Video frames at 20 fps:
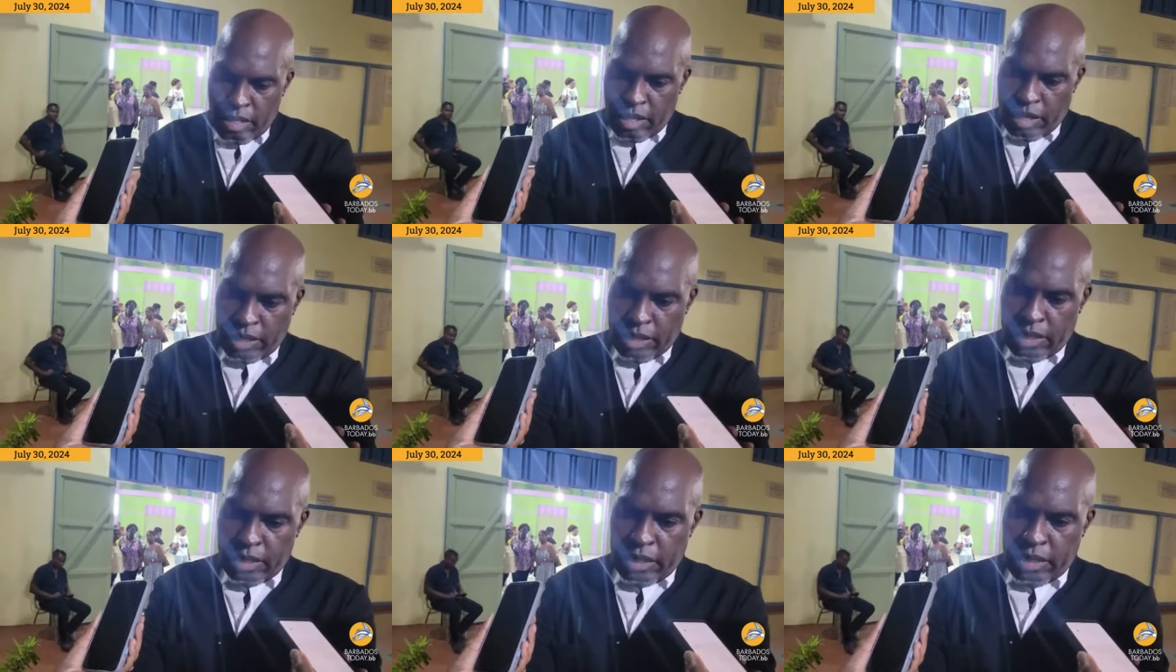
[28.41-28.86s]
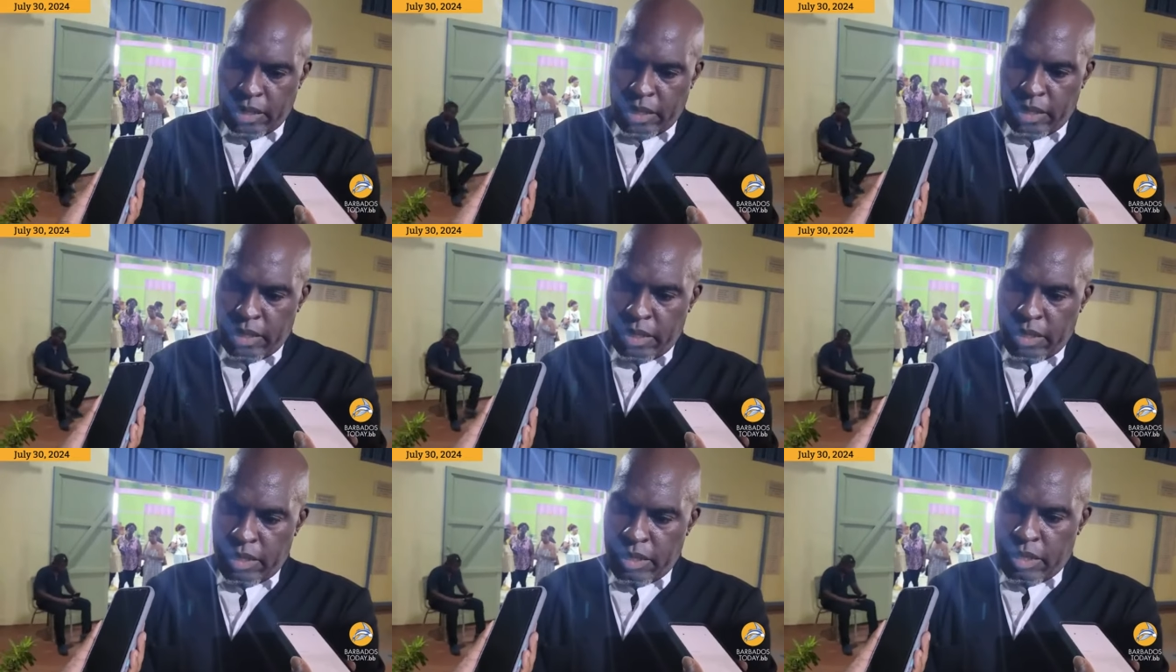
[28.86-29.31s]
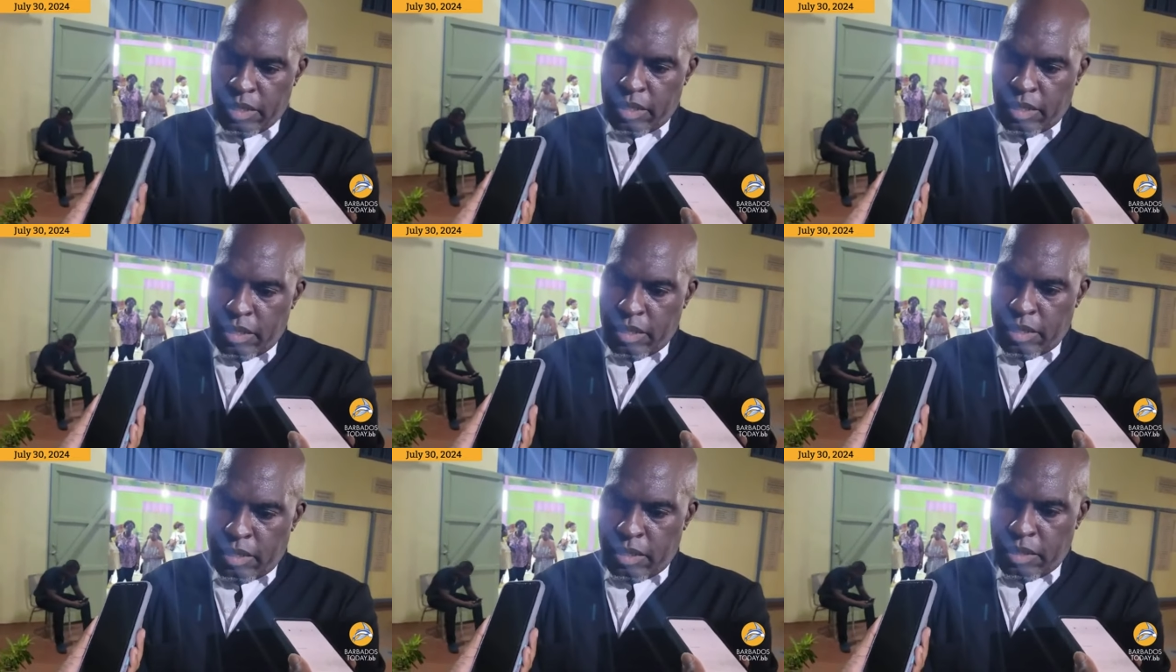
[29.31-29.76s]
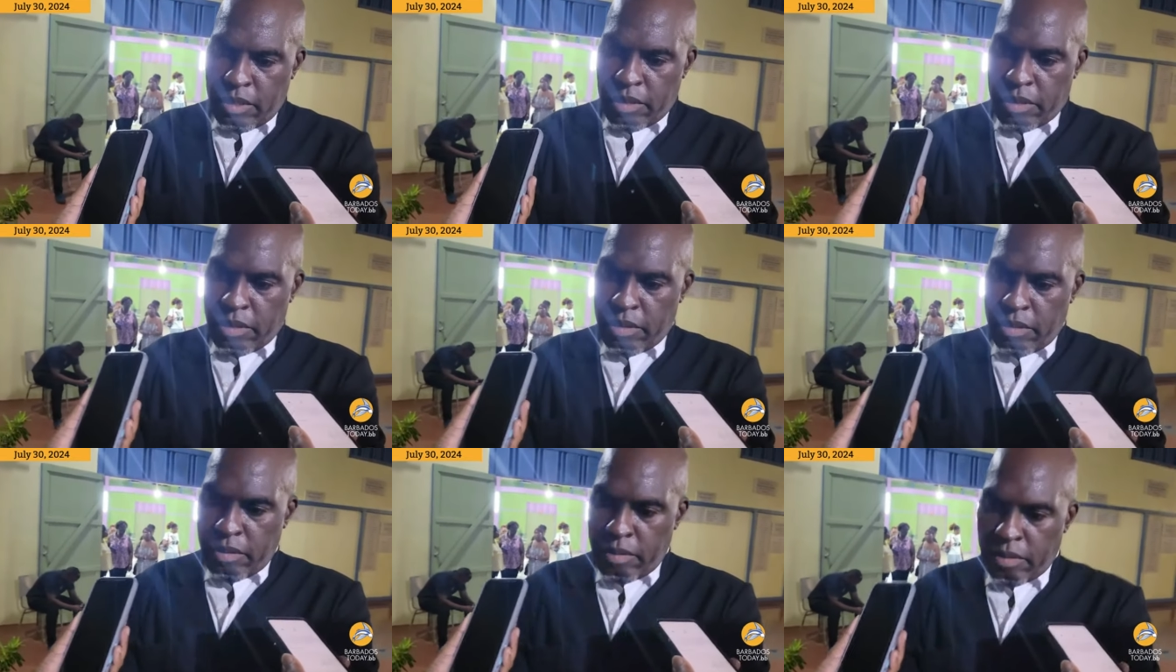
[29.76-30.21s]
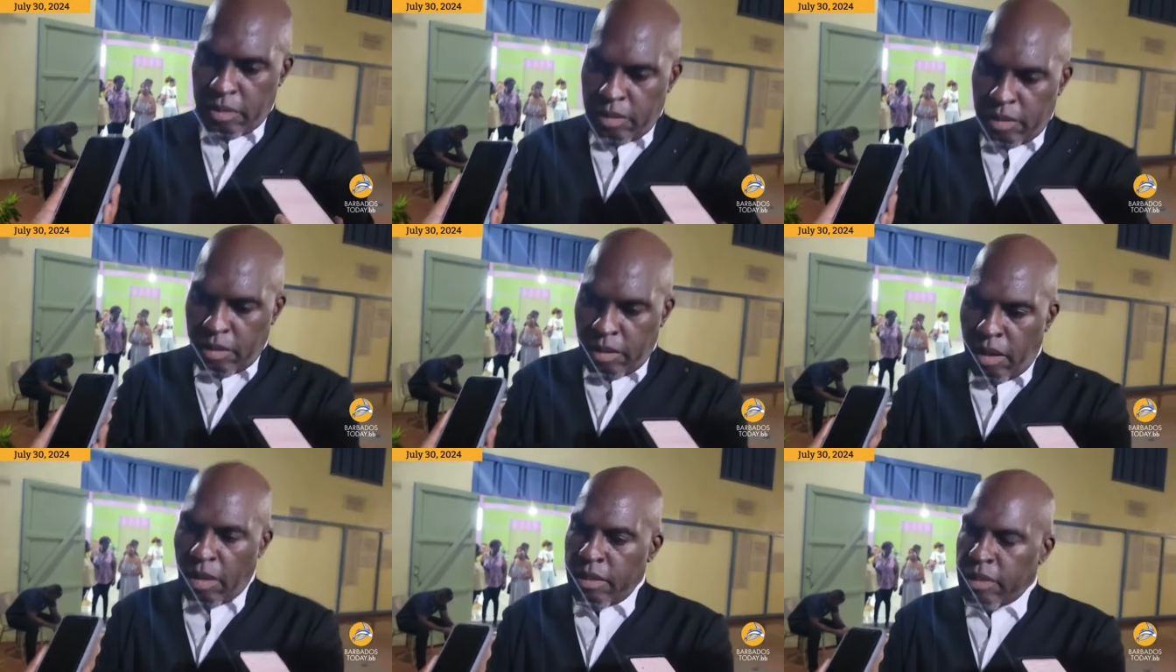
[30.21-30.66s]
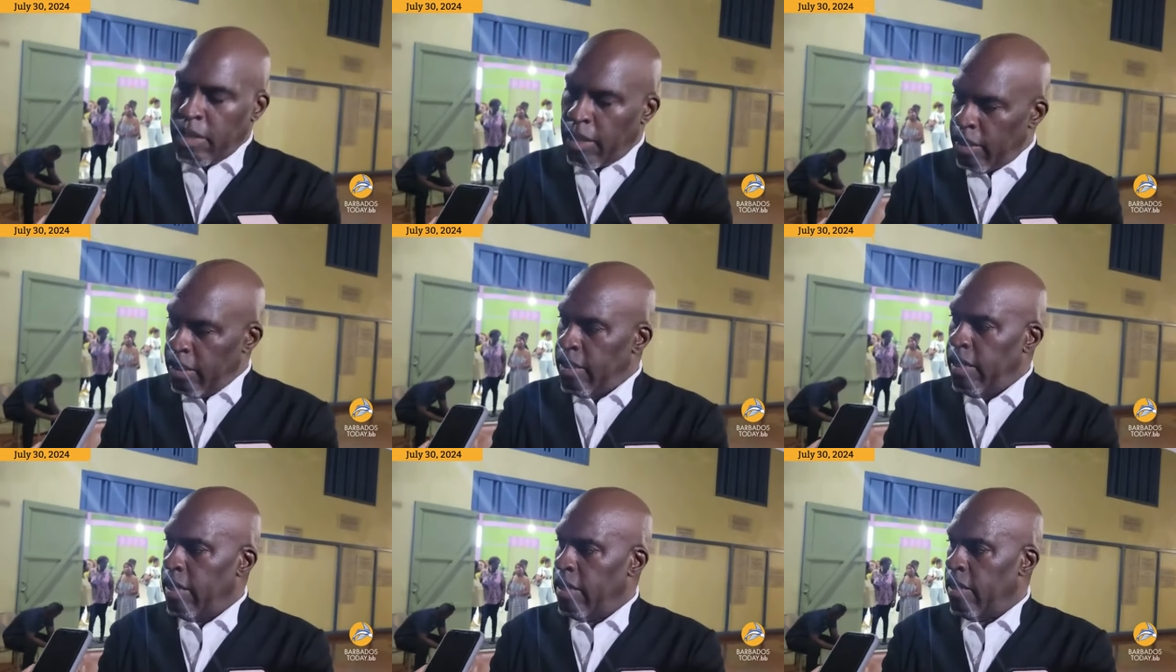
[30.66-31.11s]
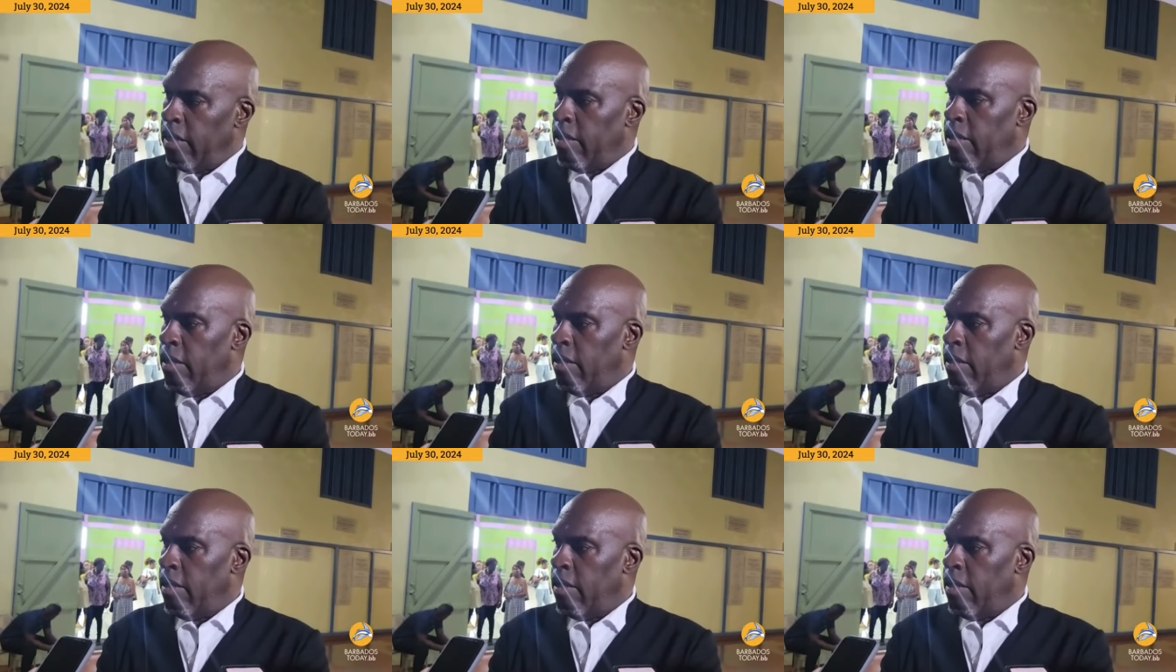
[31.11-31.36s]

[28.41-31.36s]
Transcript: and indeed to consolidate